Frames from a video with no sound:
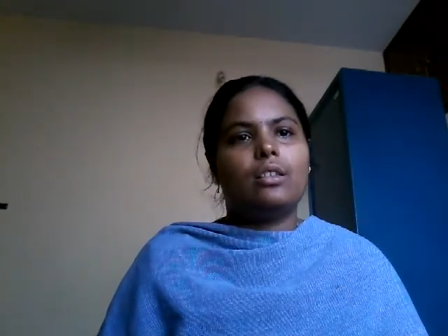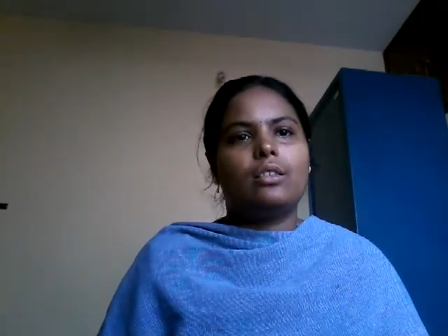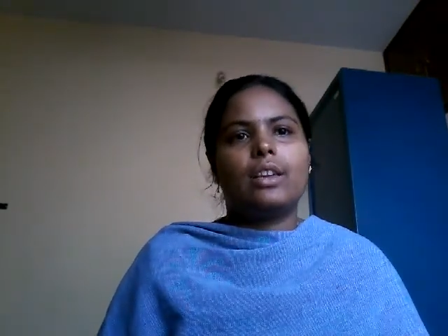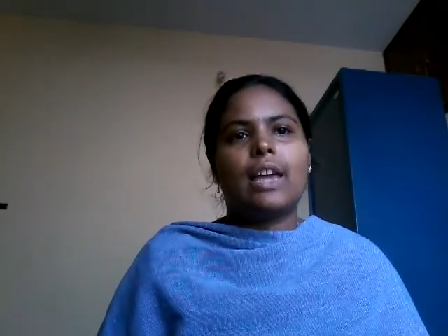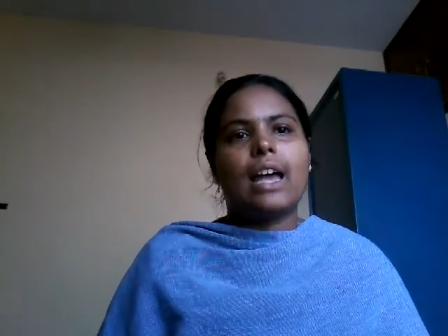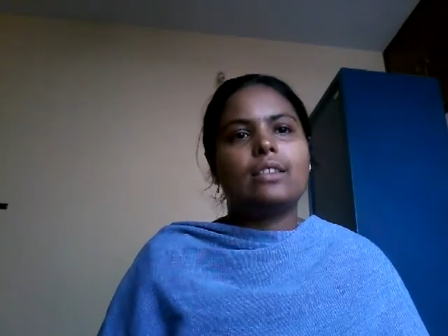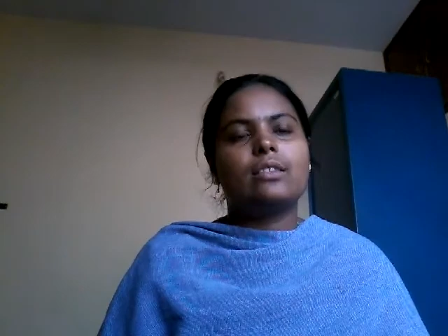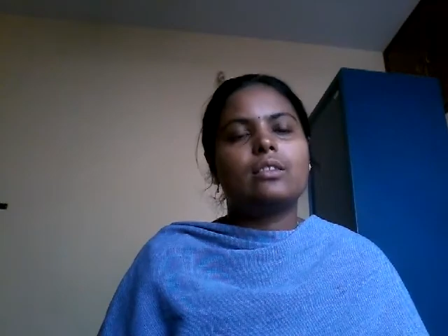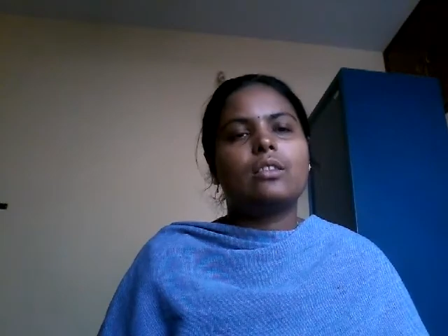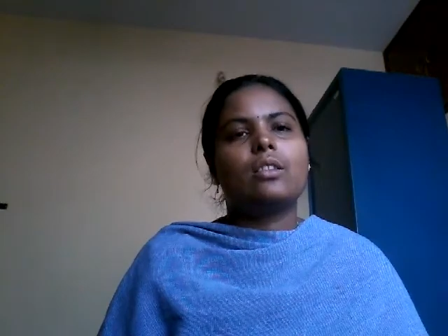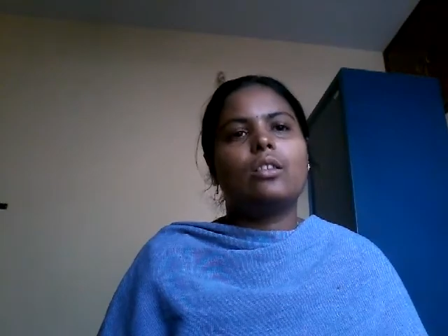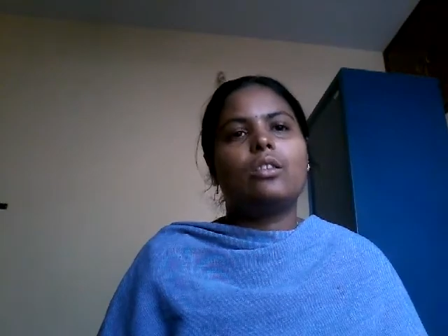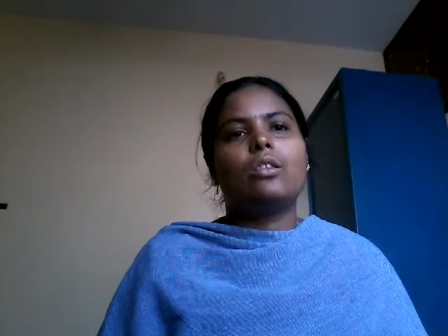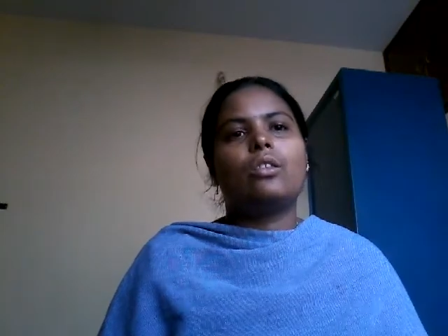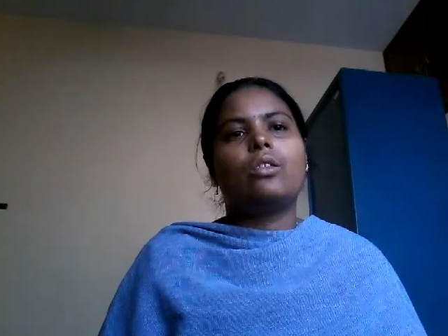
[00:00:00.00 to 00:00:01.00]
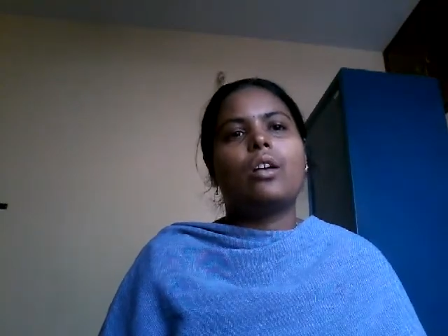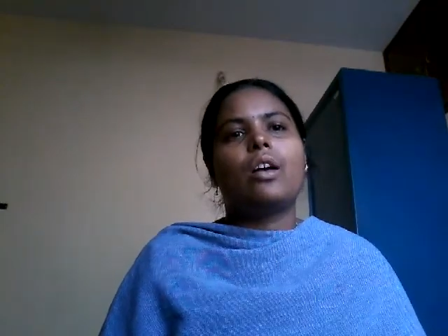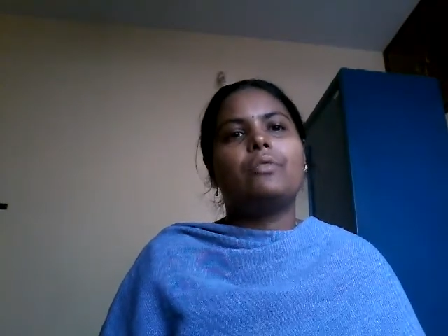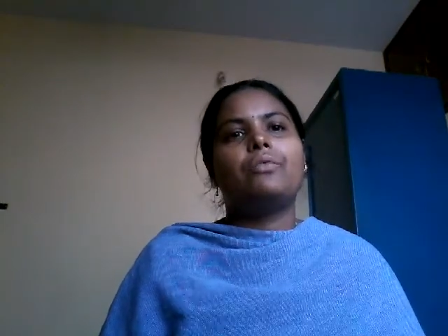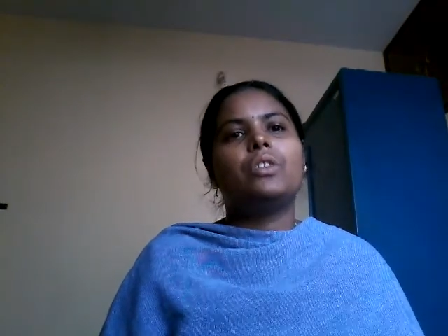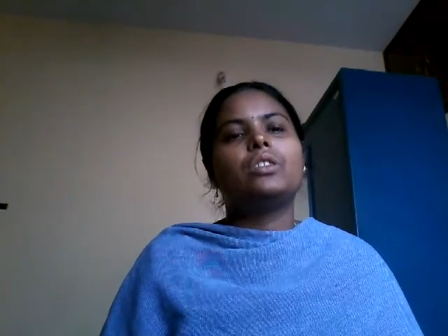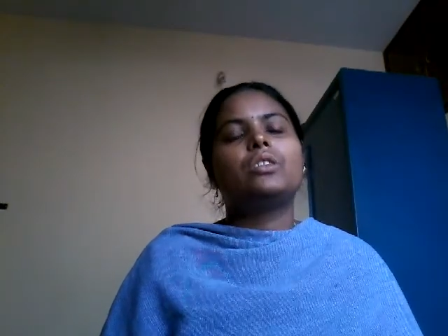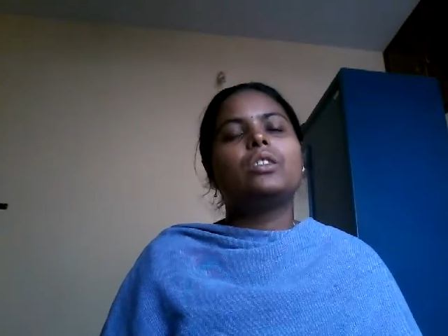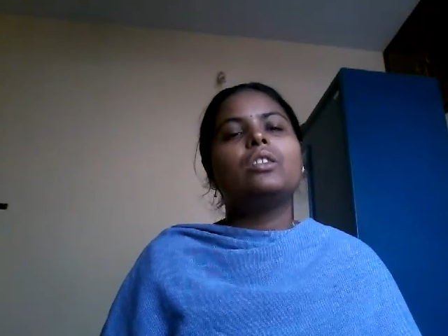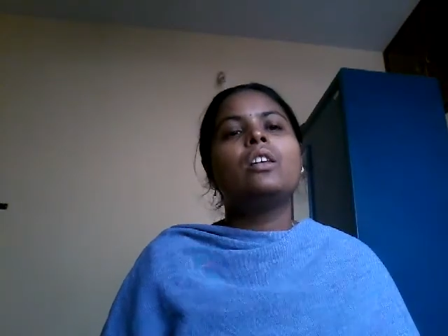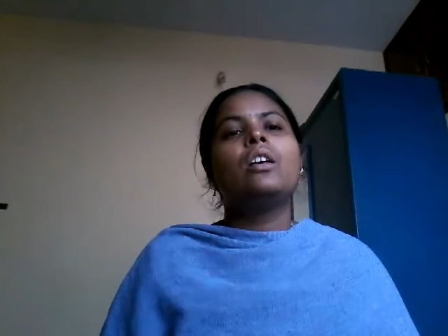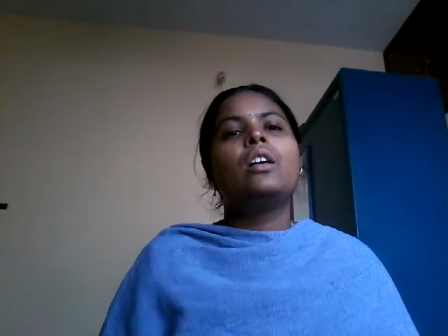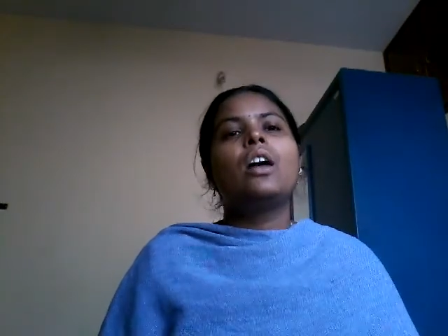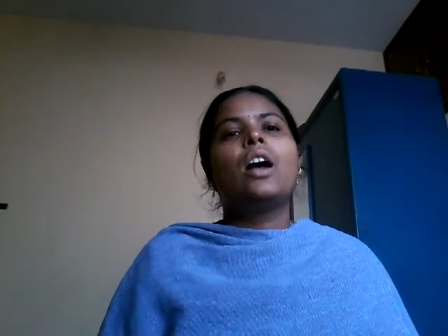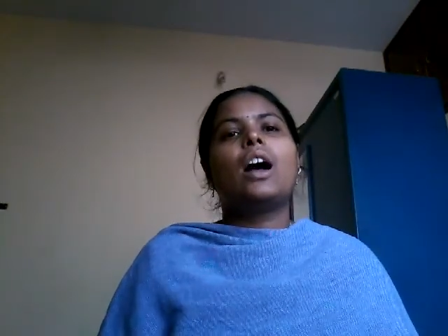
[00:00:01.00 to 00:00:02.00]
gas coefficient,
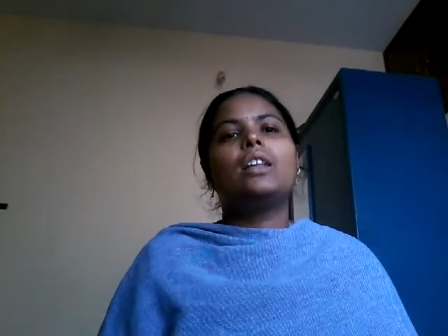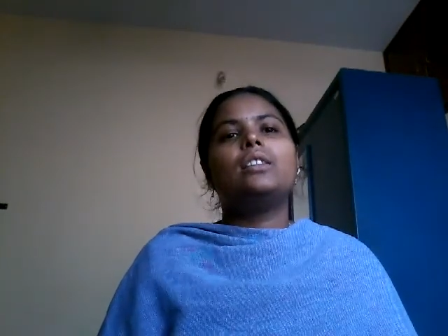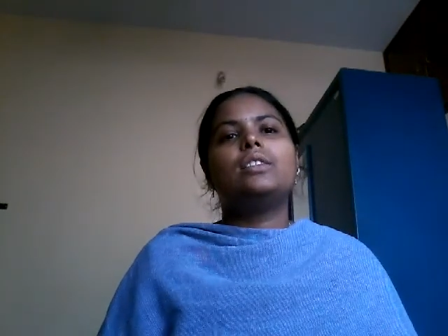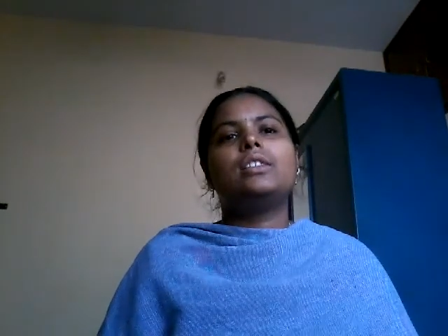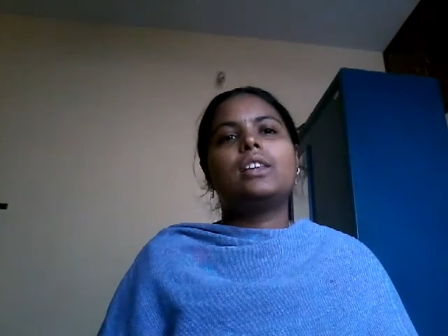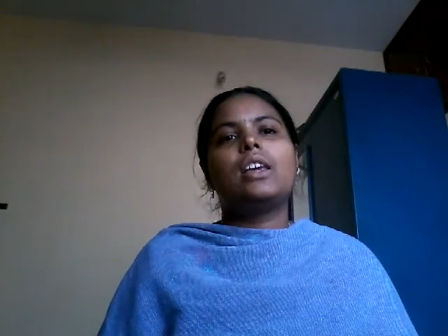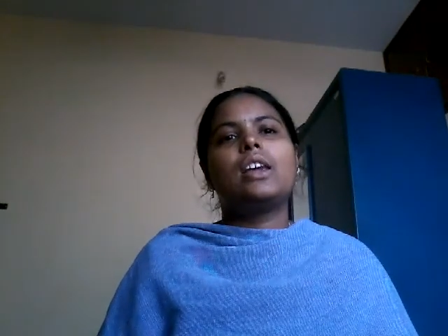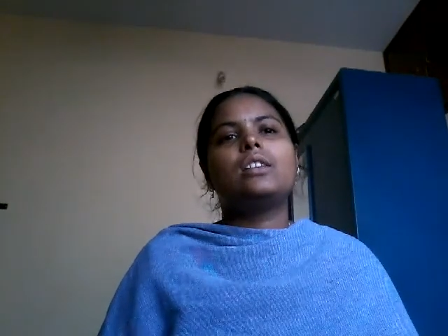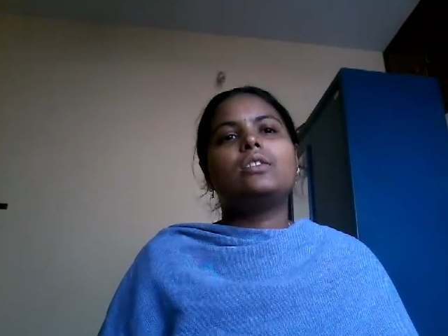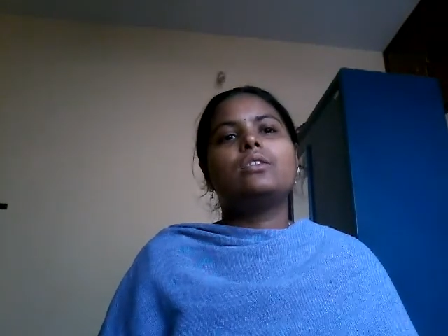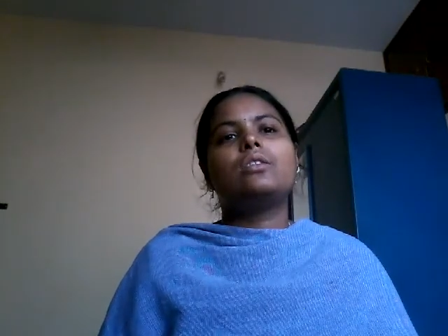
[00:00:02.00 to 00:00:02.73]
and Ch